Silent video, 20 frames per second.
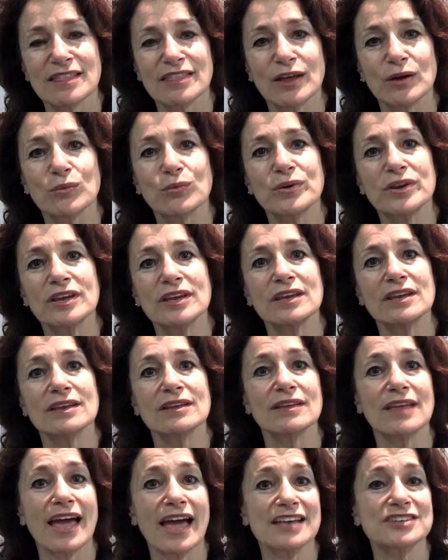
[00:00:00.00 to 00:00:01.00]
that
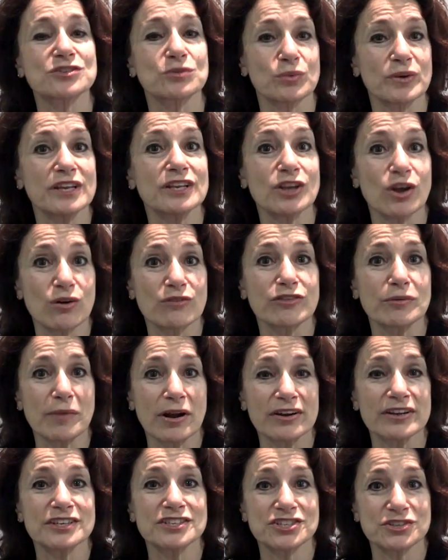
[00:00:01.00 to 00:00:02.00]
we, as we know from
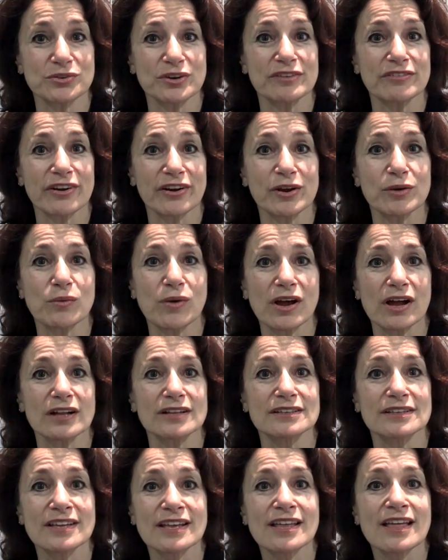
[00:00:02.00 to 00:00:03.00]
our history very well,